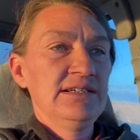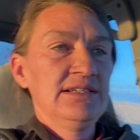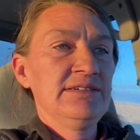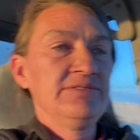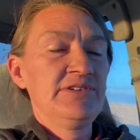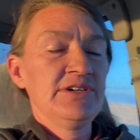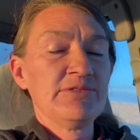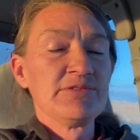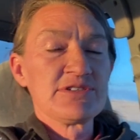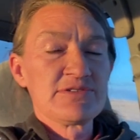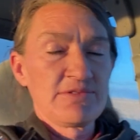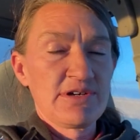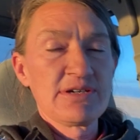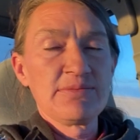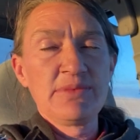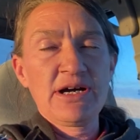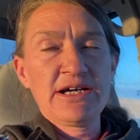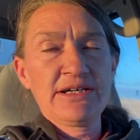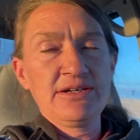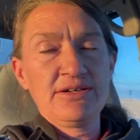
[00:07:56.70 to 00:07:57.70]
if it was one
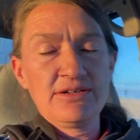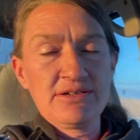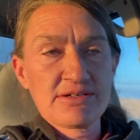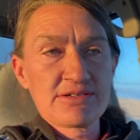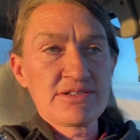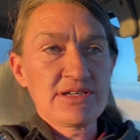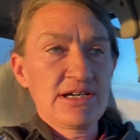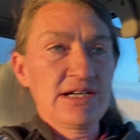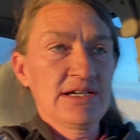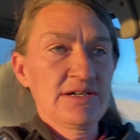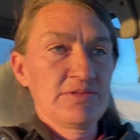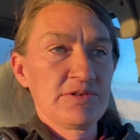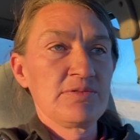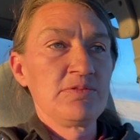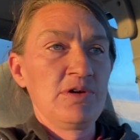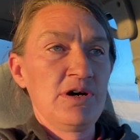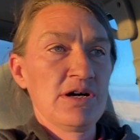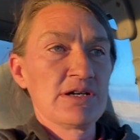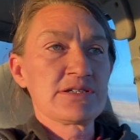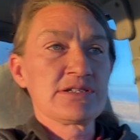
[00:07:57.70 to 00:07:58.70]
of my dogs, I would
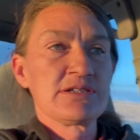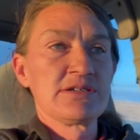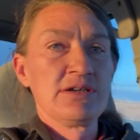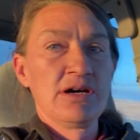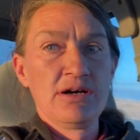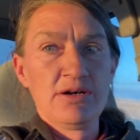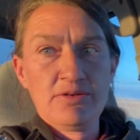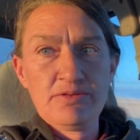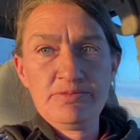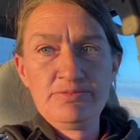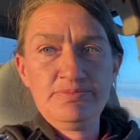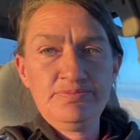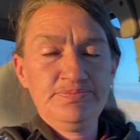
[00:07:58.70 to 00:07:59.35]
want to know.